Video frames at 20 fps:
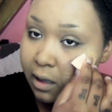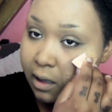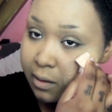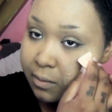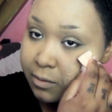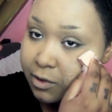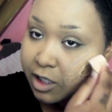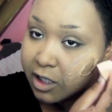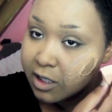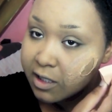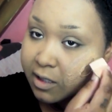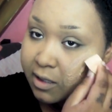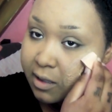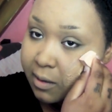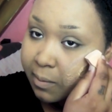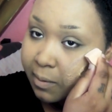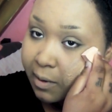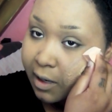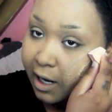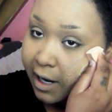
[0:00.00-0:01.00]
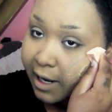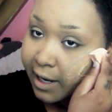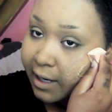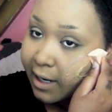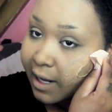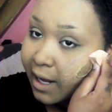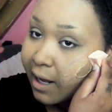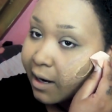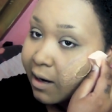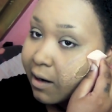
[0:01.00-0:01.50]
I'm just
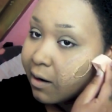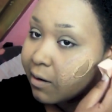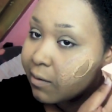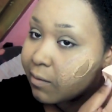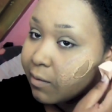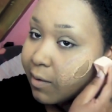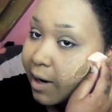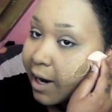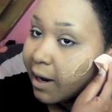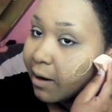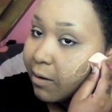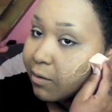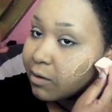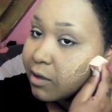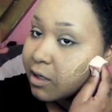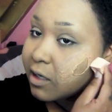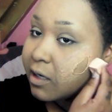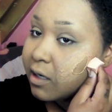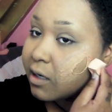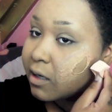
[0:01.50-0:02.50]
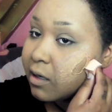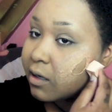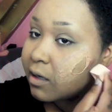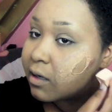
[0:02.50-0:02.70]
applying that around